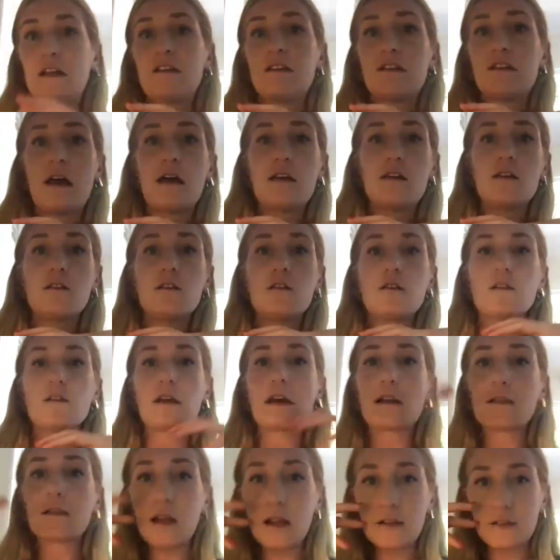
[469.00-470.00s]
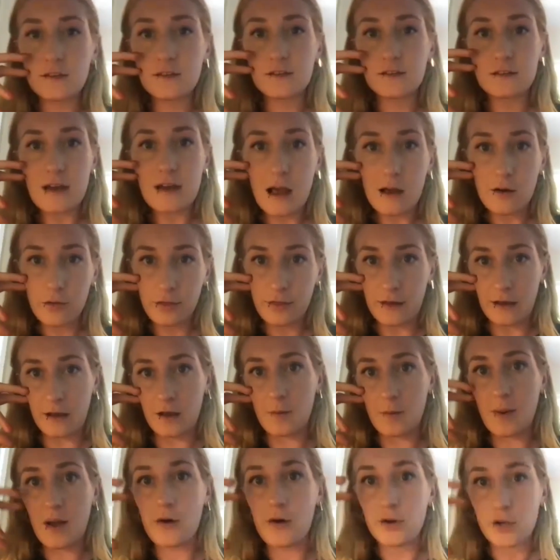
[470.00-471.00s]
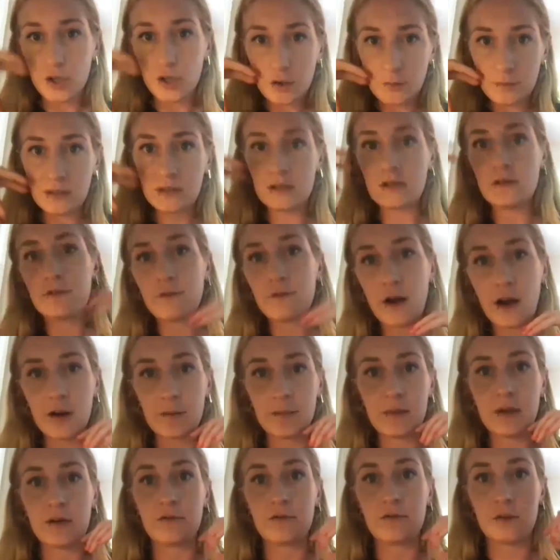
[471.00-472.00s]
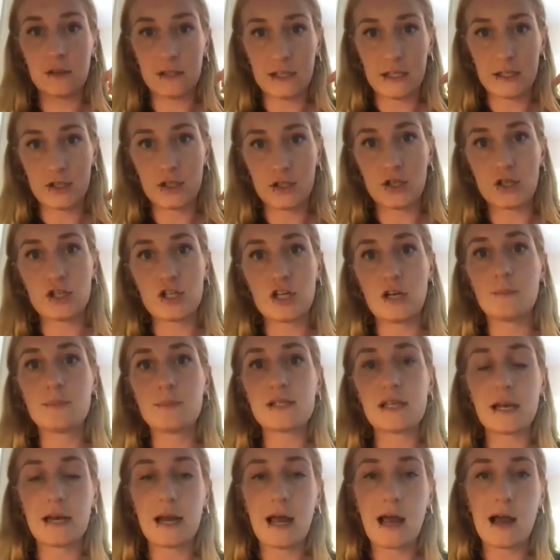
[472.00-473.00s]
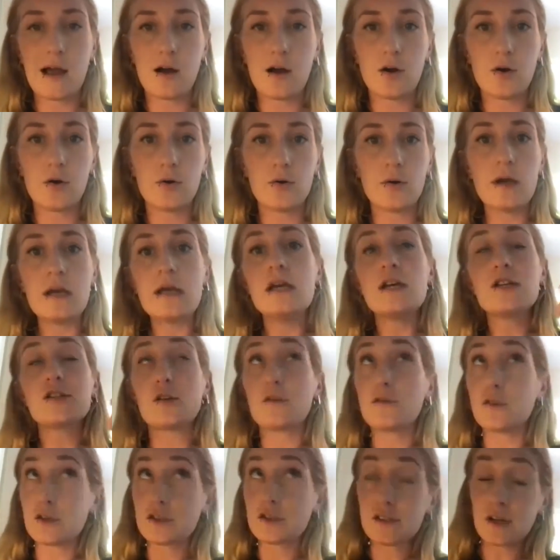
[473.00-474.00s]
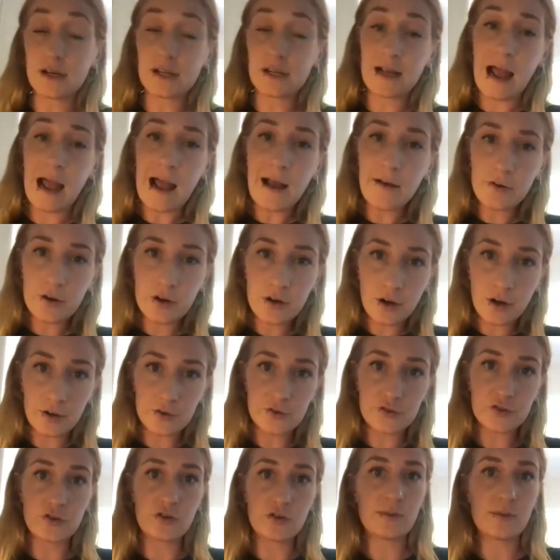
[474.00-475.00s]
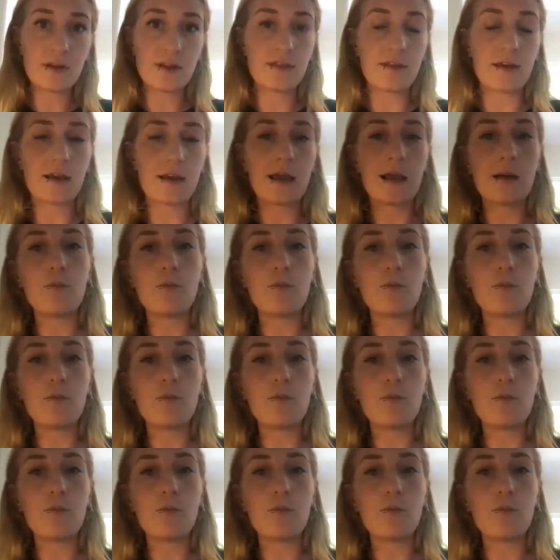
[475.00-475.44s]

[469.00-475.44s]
says, like, let's now think about human environment relationships and how, so if you're studying agriculture, it'd be thinking